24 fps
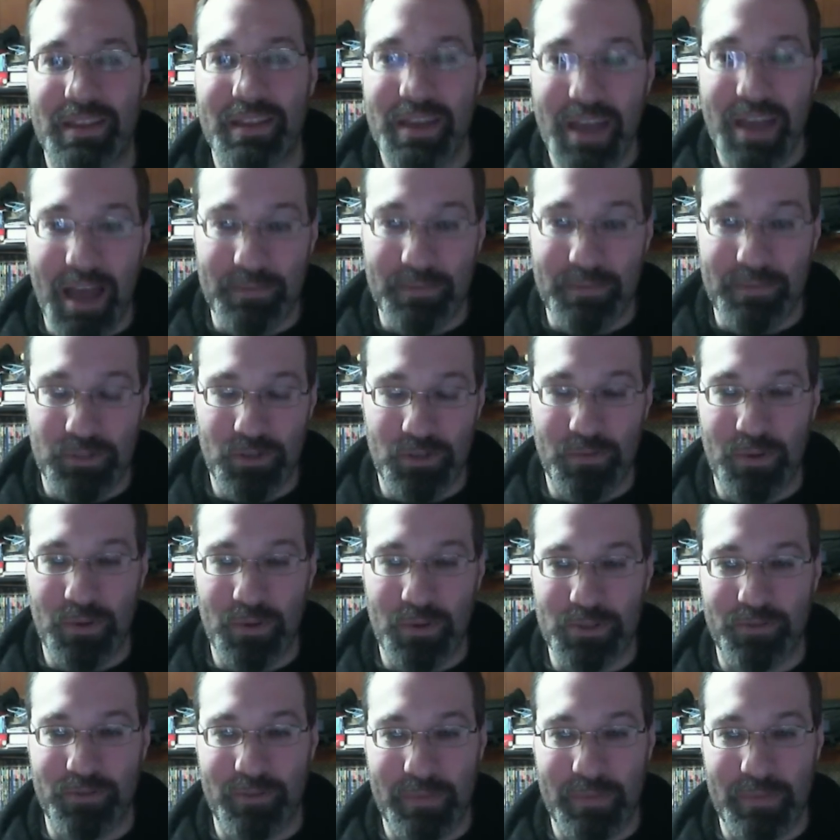I'm sure
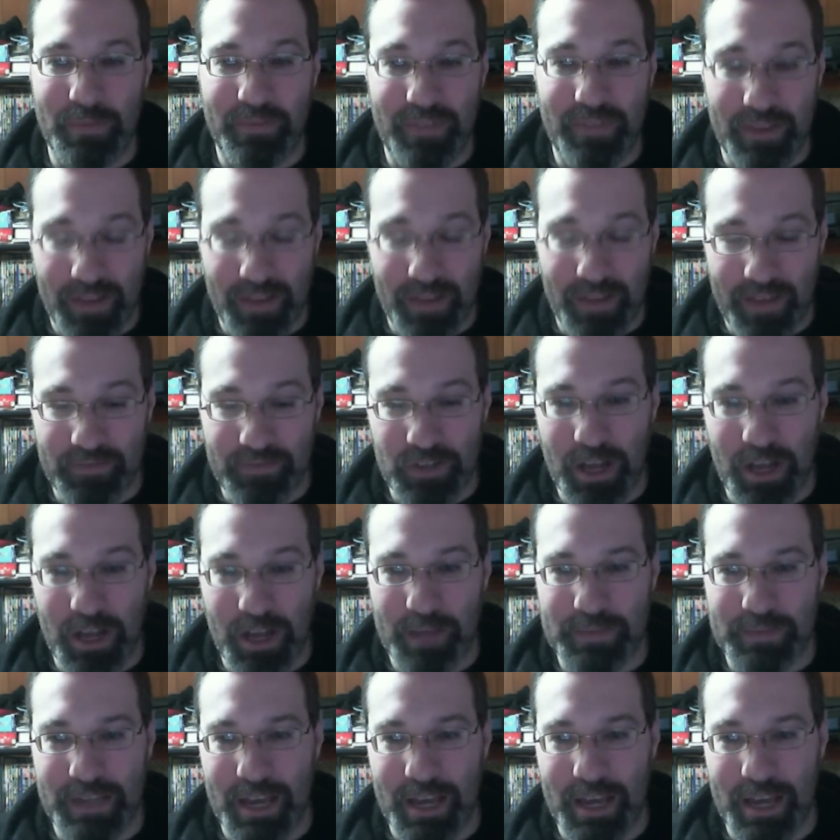most of them have
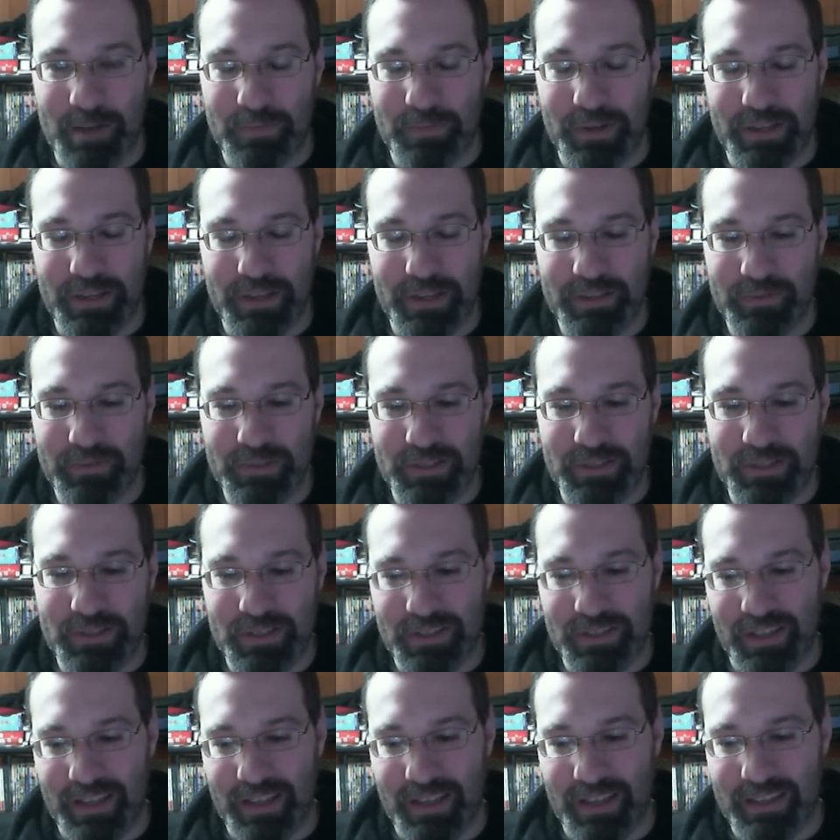jobs now, but it was
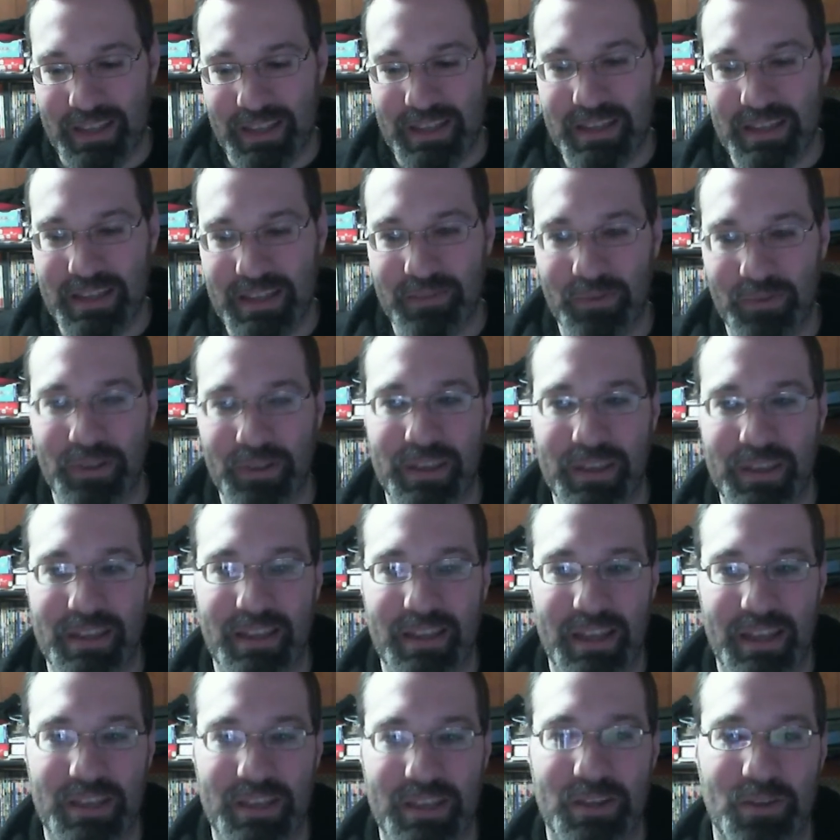just like they didn't really get,
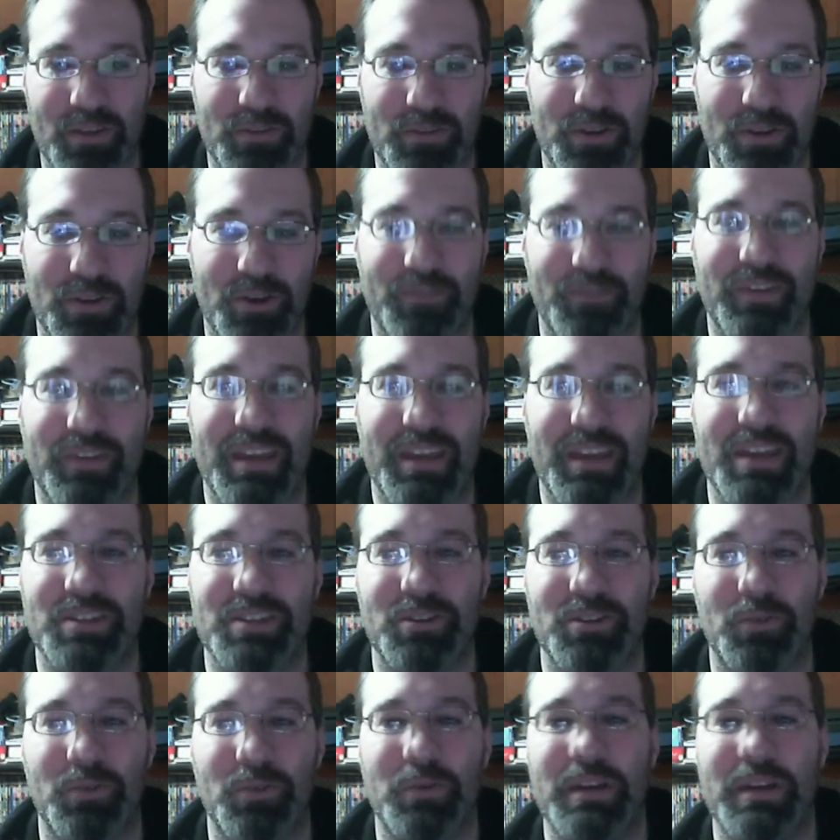like, the
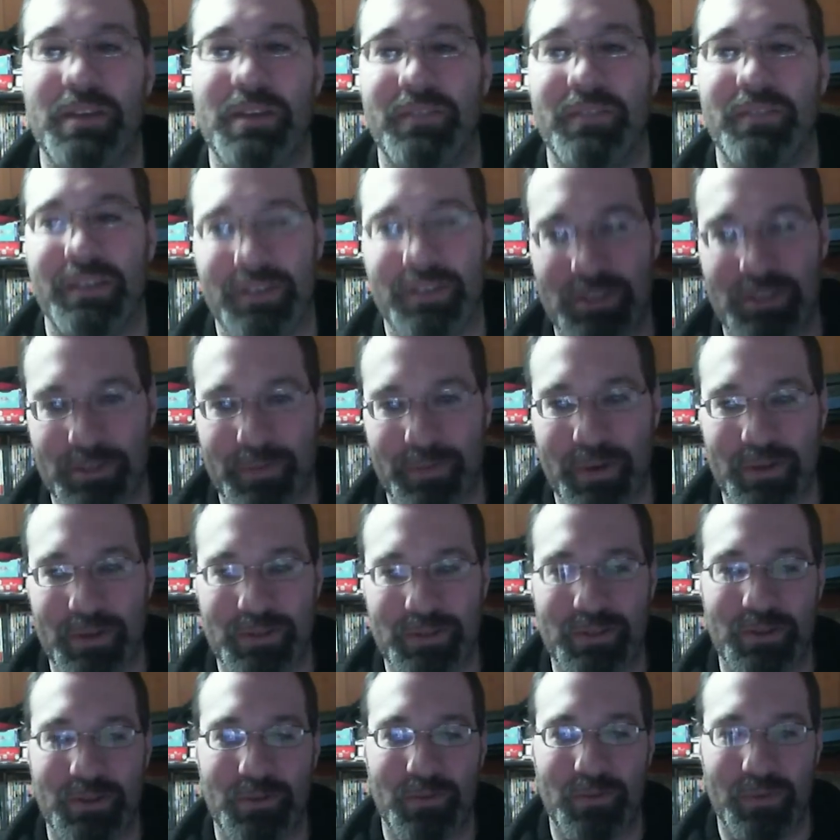notification or whatever like you're
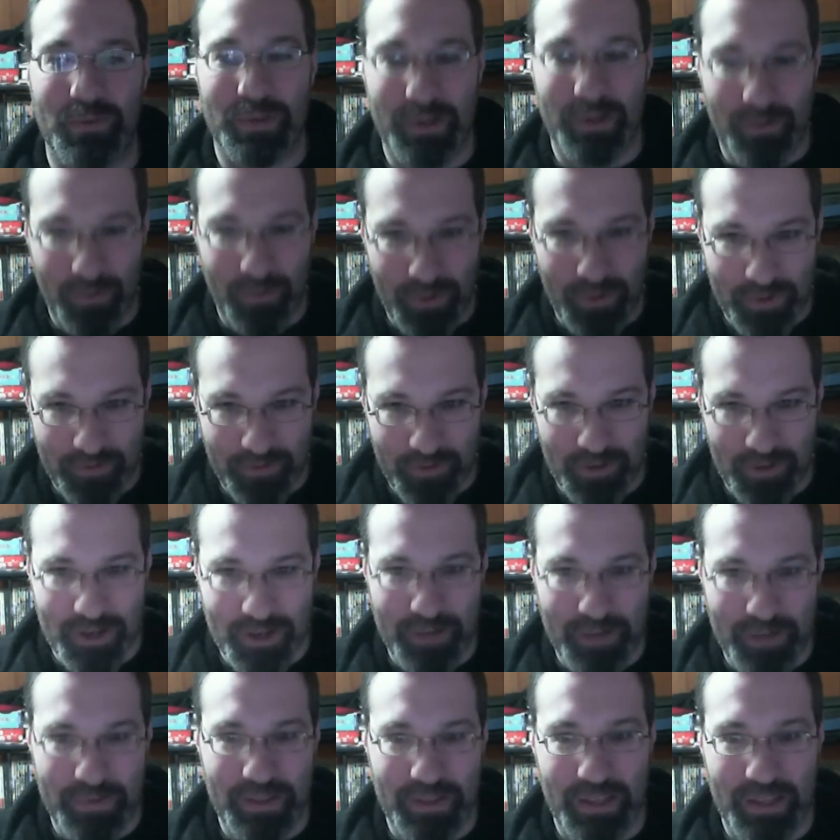supposed to when you're working for a
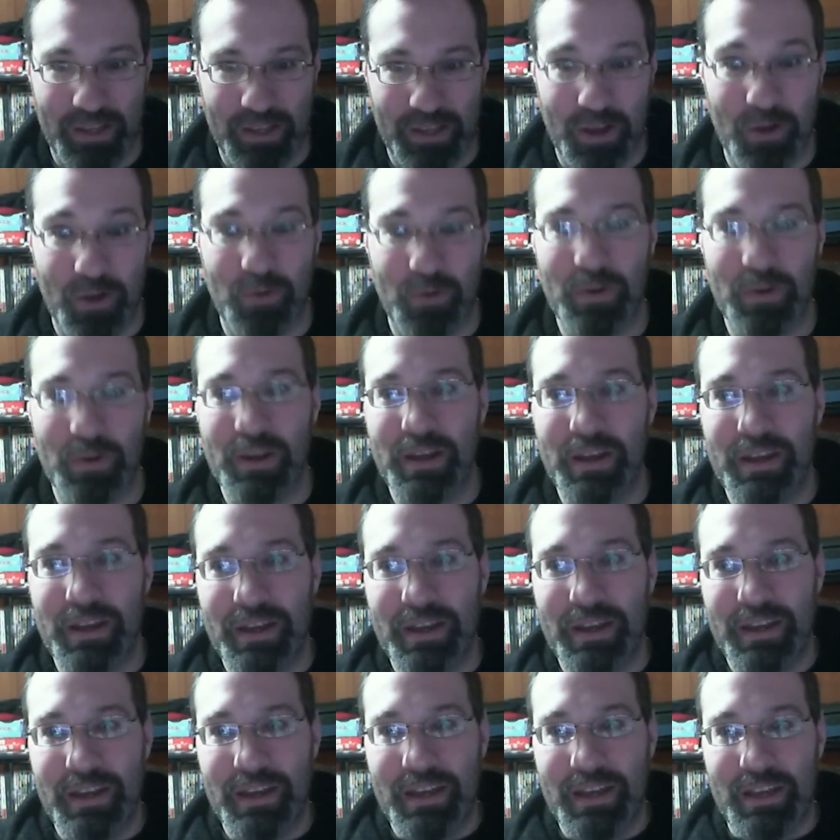company. Like, oh,
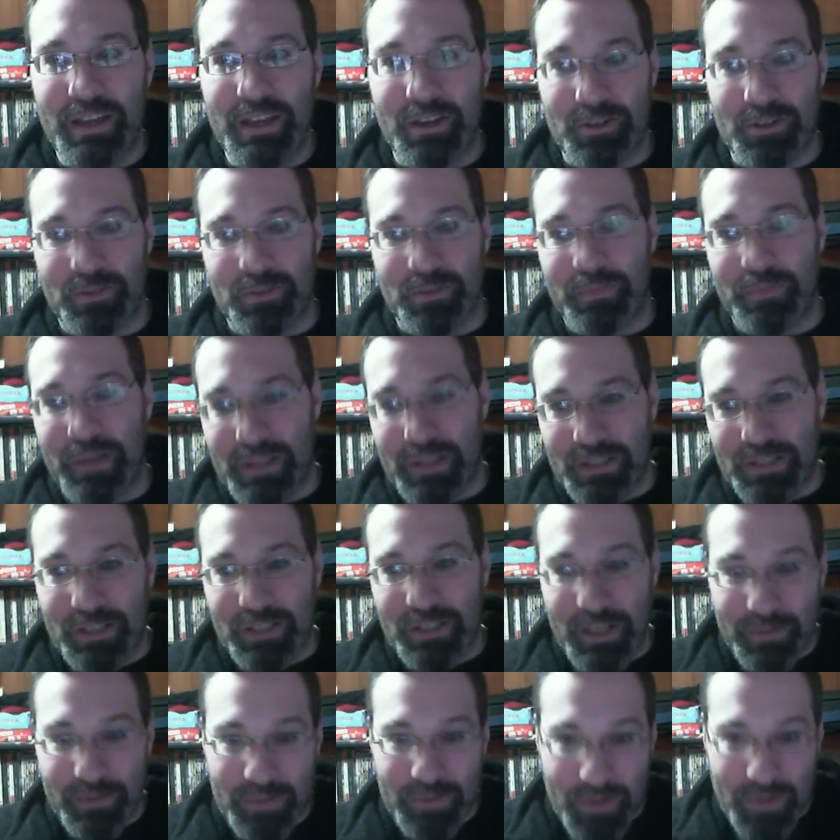here's your pink
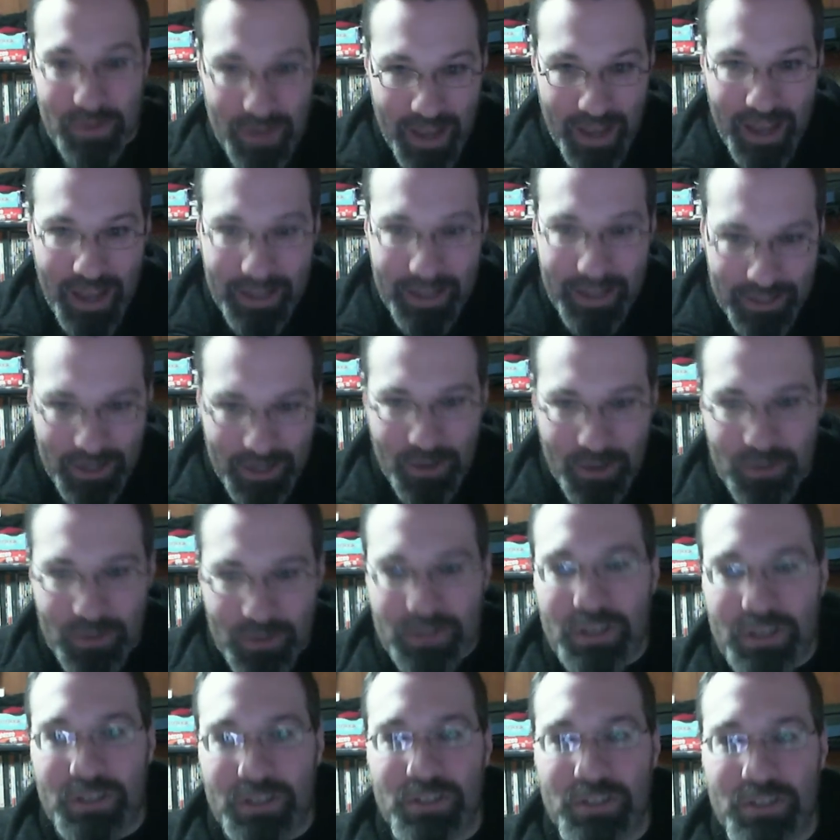slip, you got
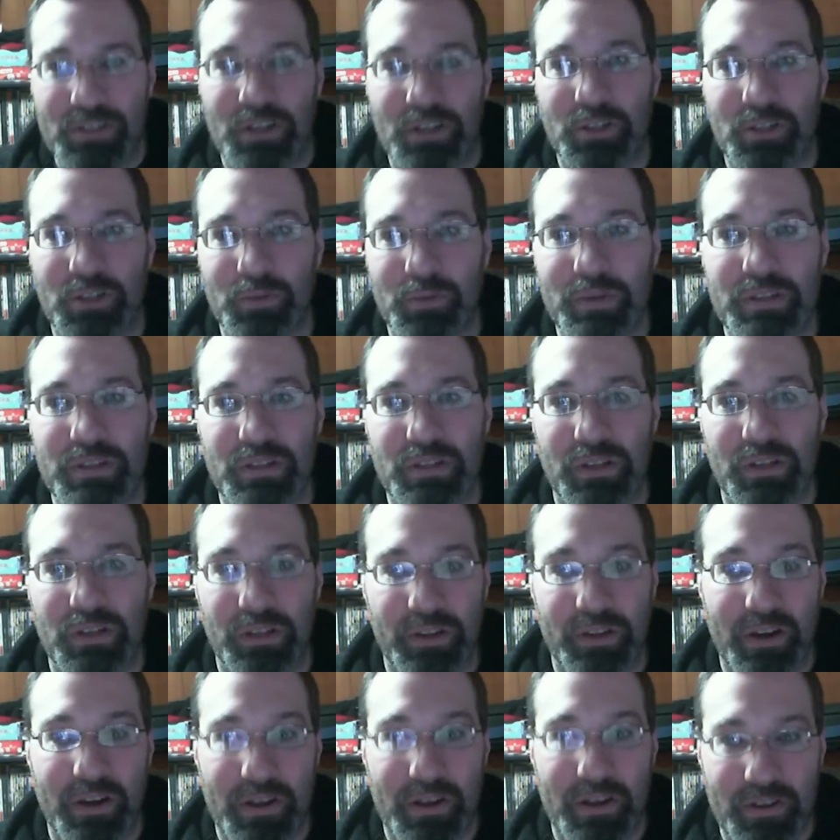such and such weeks to
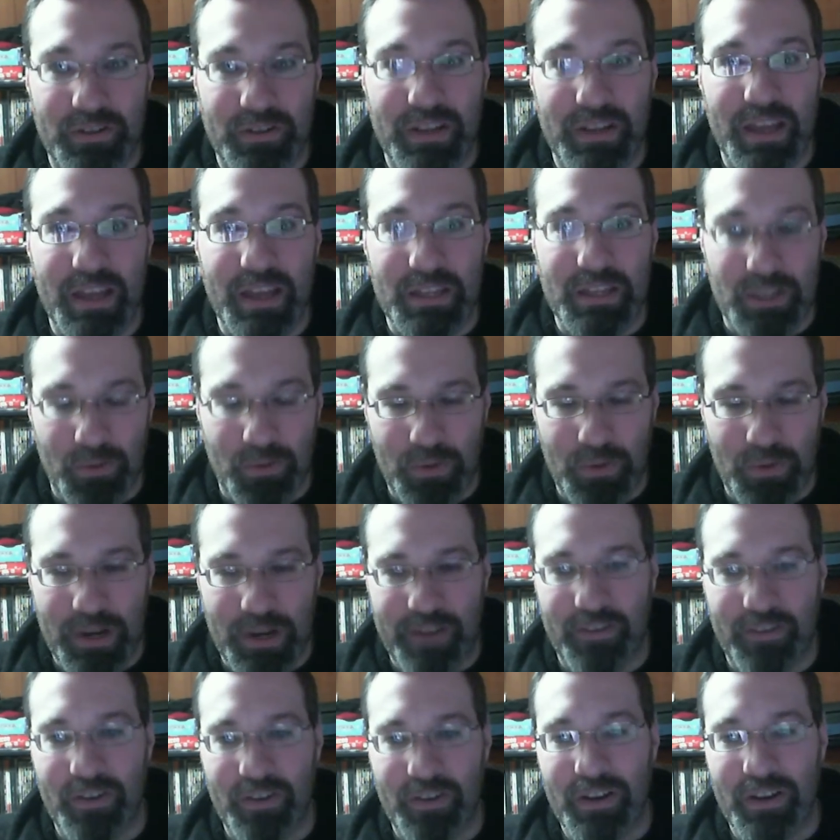clear out your desk and
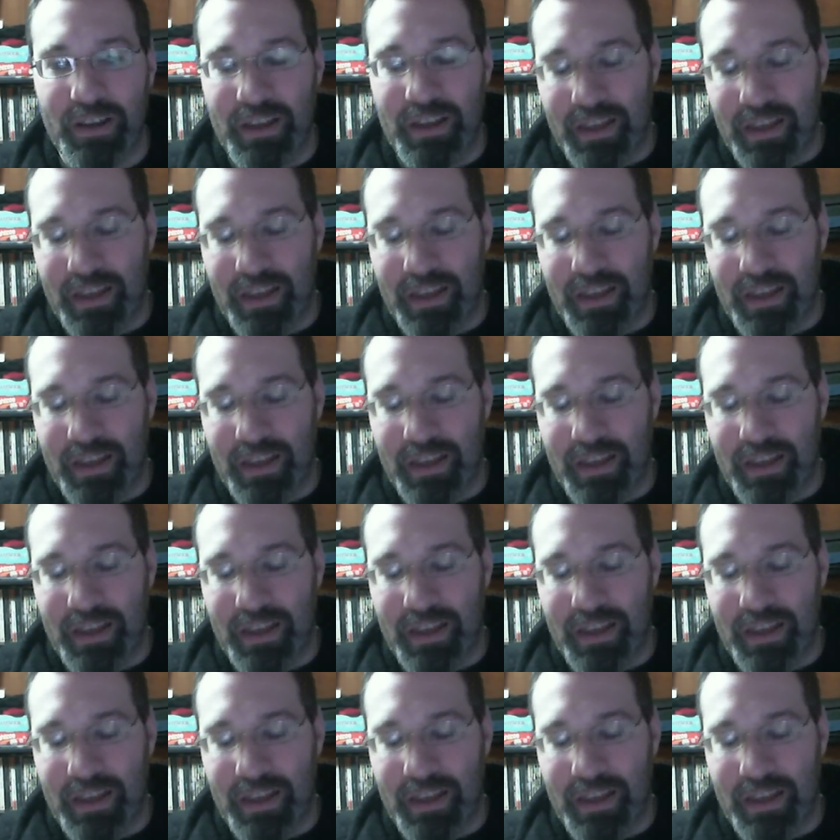whatever.